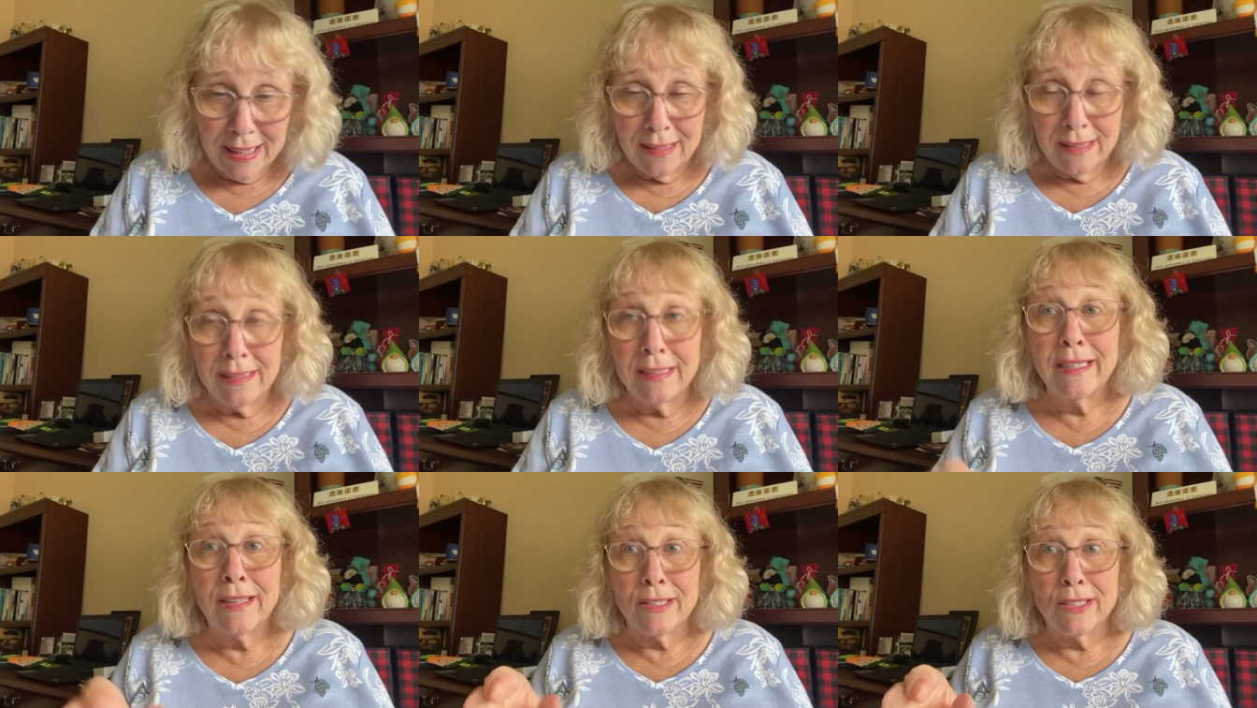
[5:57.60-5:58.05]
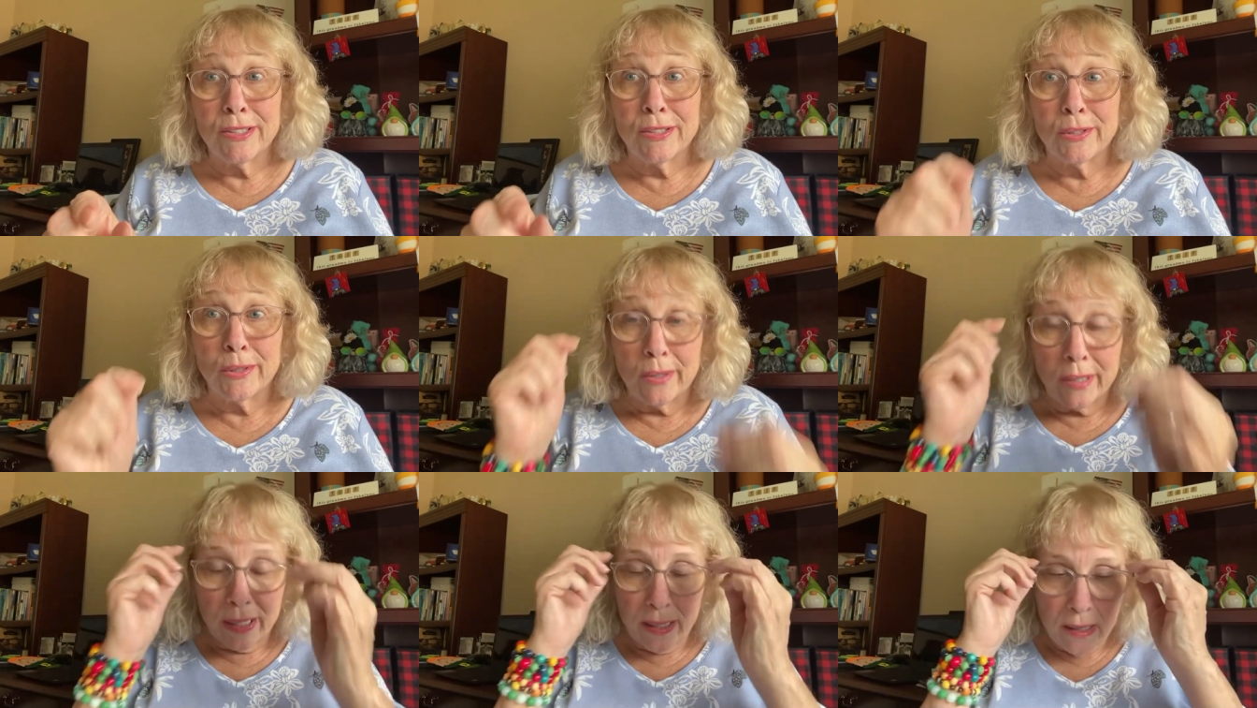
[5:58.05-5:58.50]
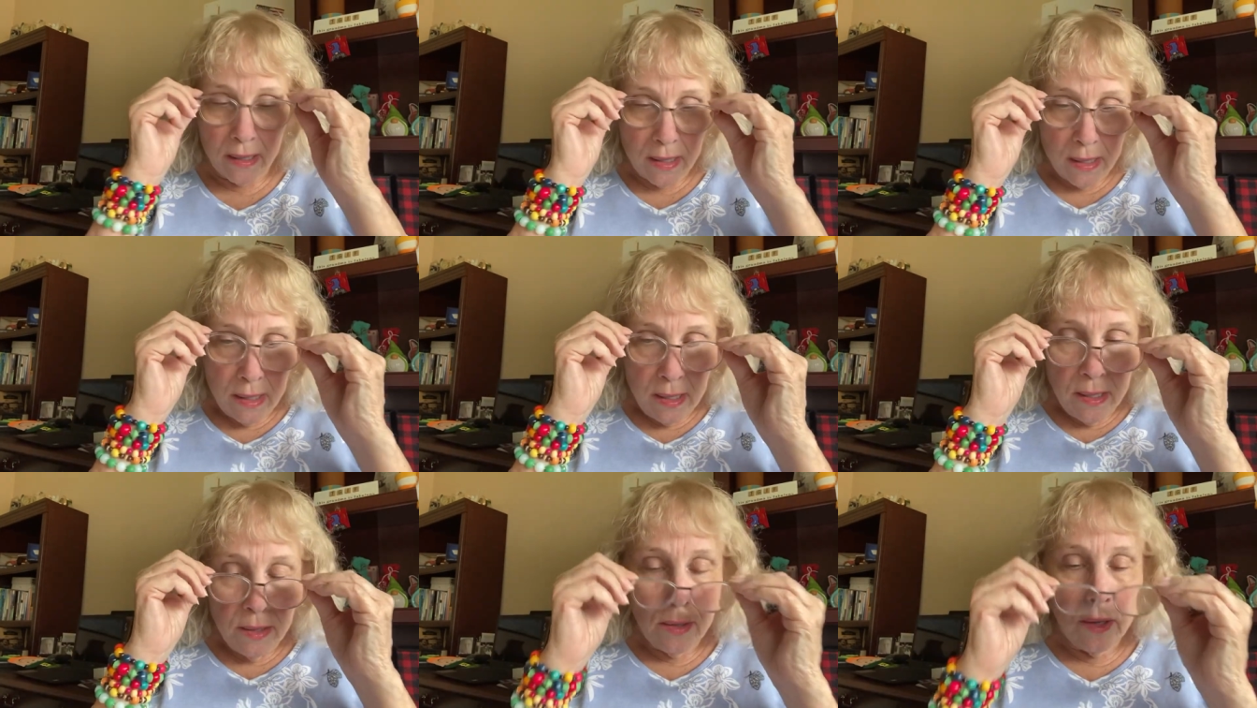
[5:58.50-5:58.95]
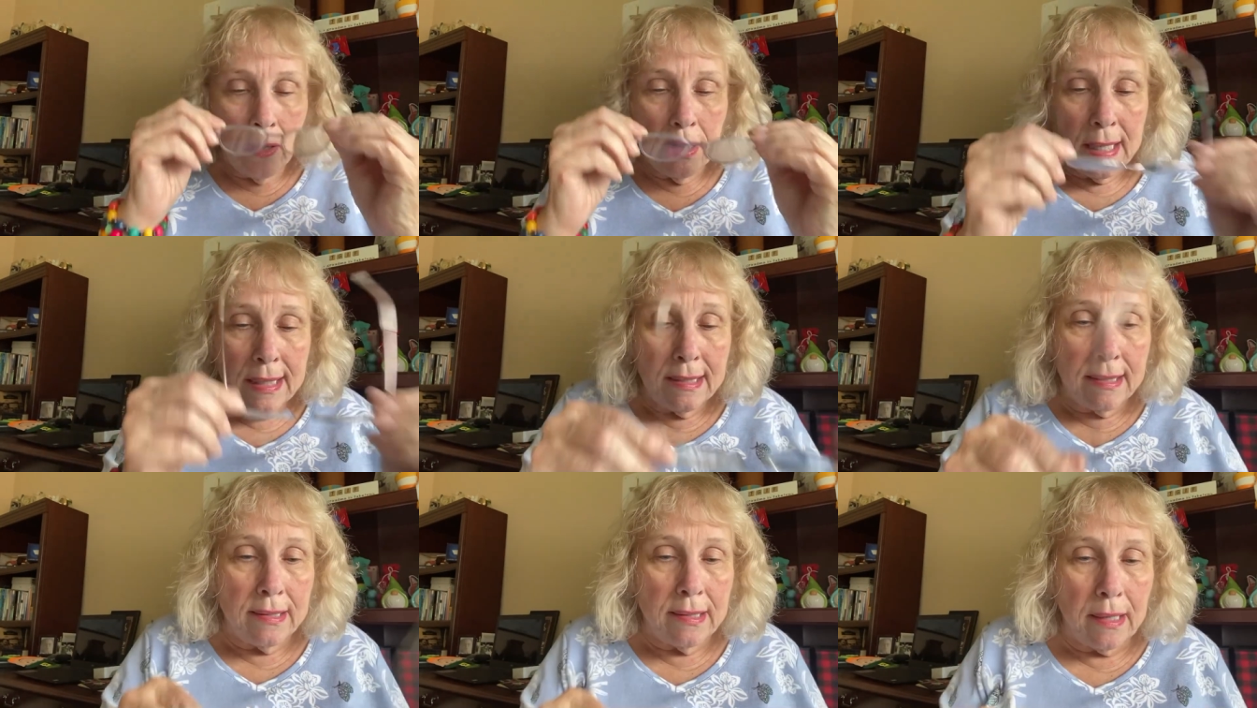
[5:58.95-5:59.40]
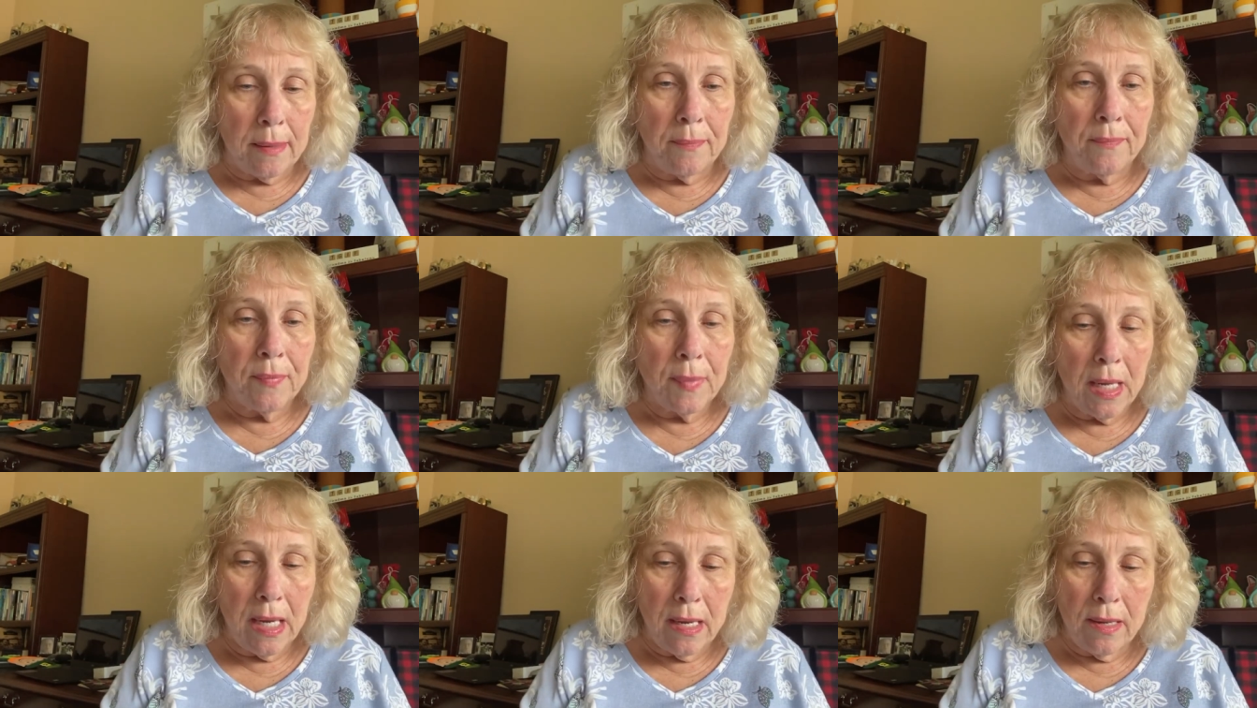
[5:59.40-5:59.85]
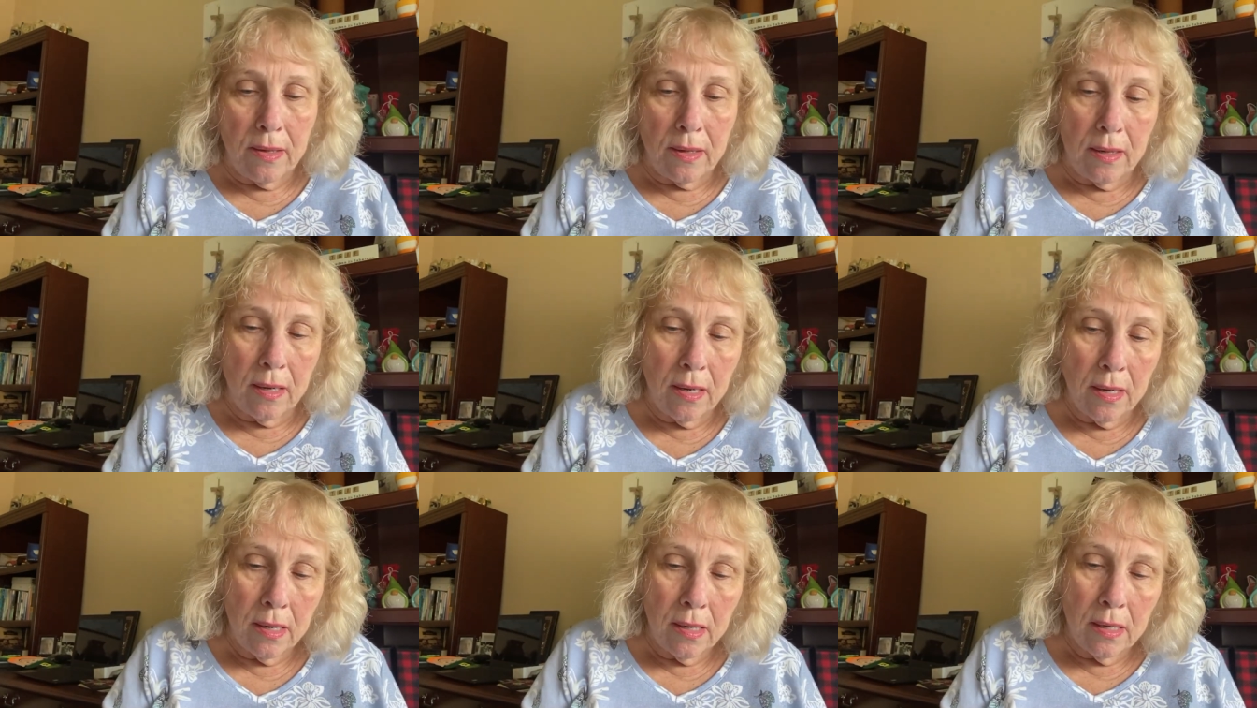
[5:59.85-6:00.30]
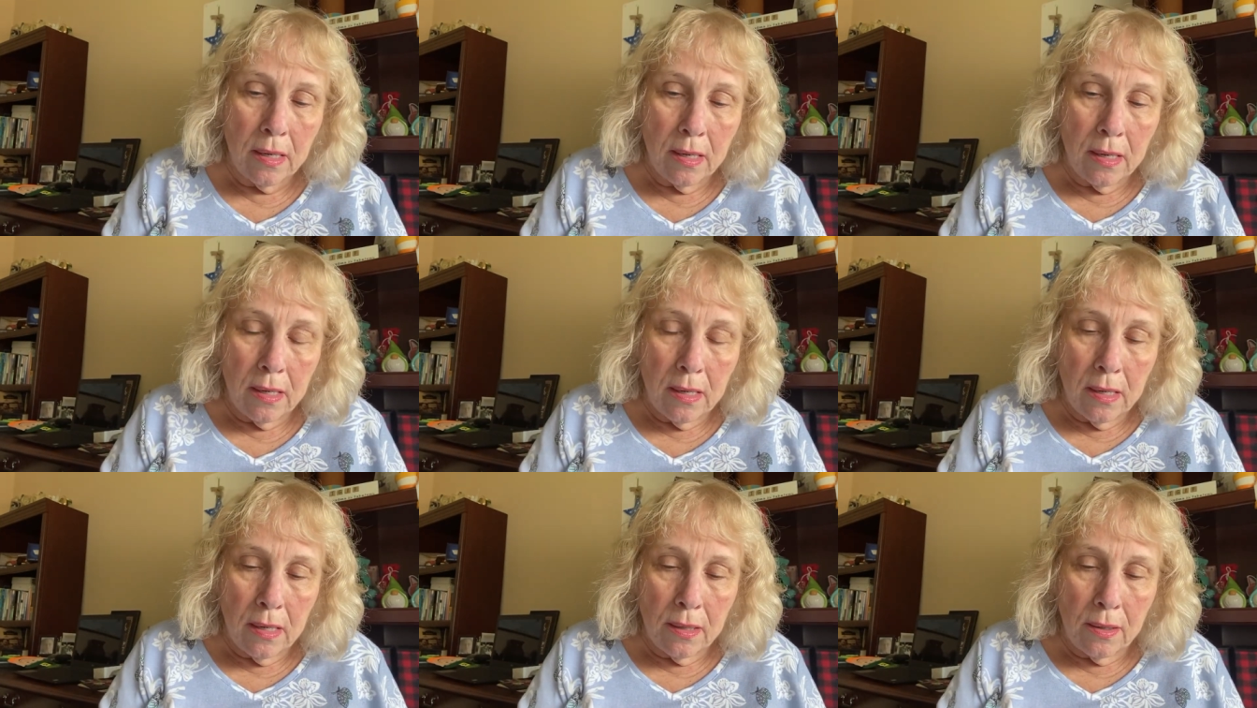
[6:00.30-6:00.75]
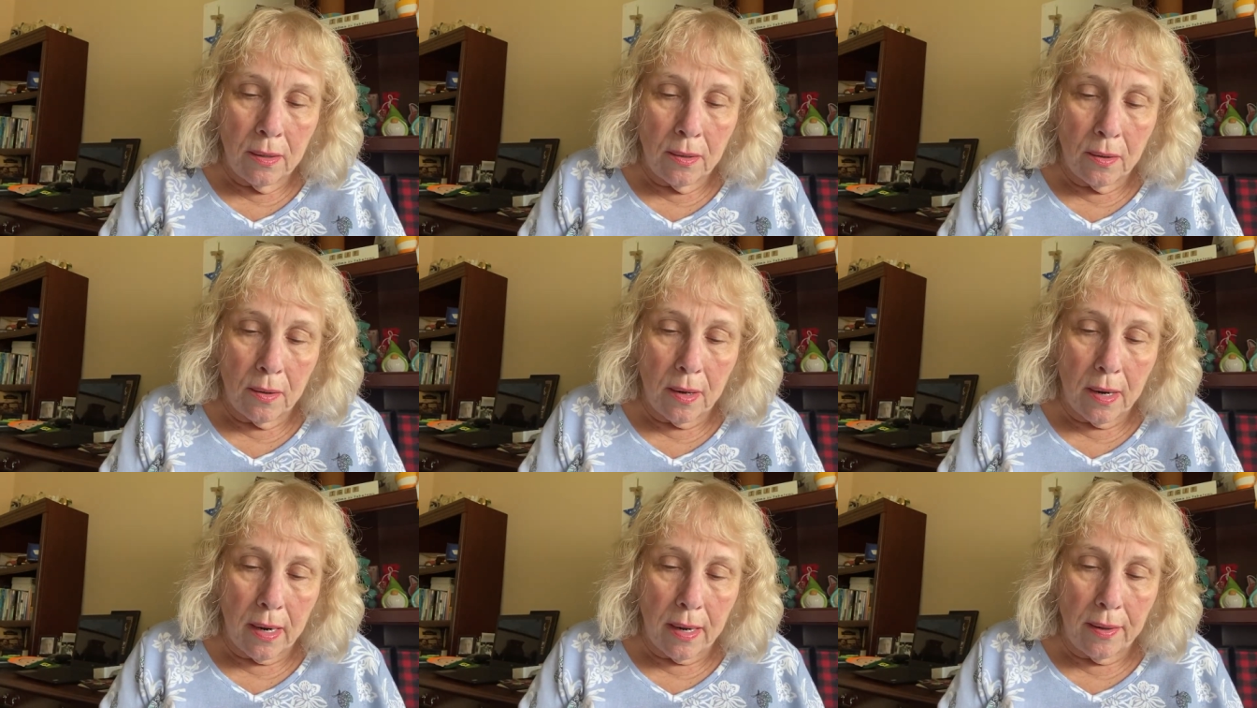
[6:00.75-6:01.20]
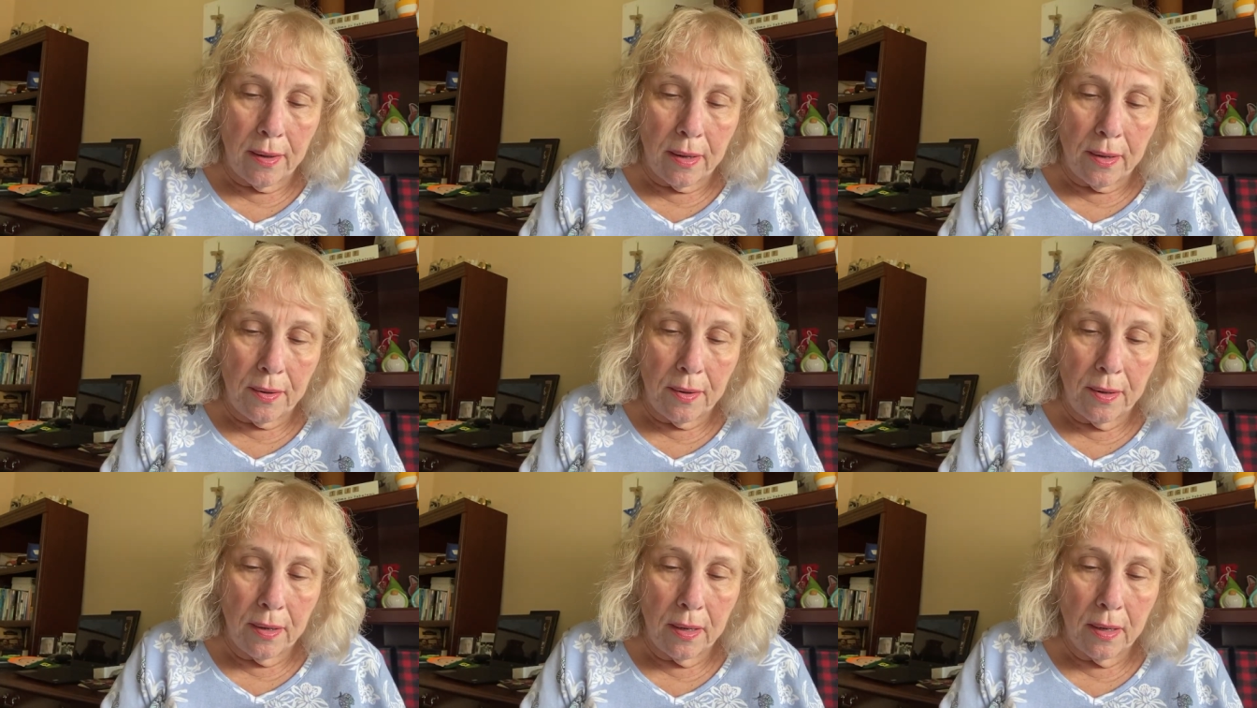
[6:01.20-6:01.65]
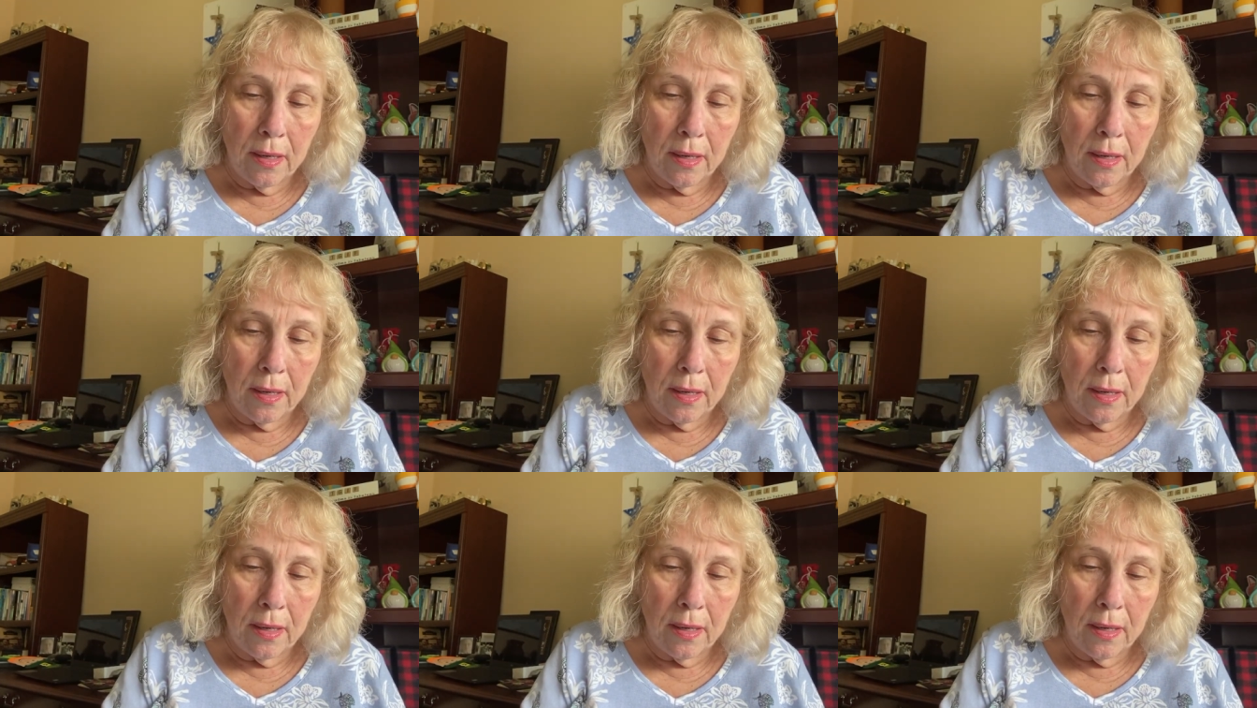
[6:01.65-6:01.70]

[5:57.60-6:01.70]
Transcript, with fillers: Another story. So let's see. Let's try this.